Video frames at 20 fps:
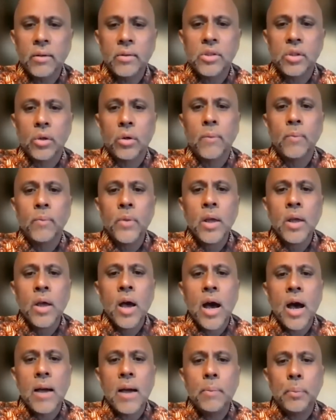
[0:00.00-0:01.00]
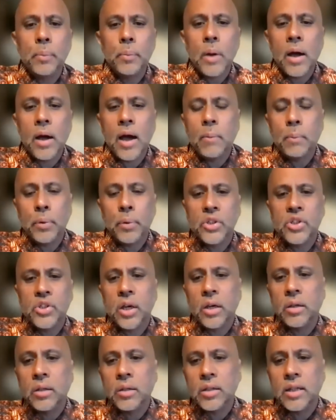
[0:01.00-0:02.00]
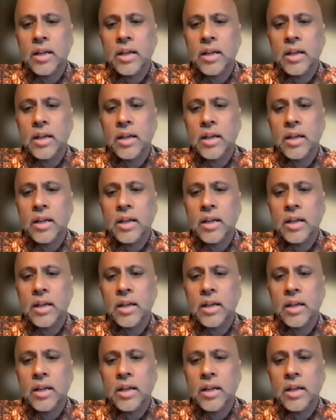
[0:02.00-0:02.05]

So I, I appreciate it.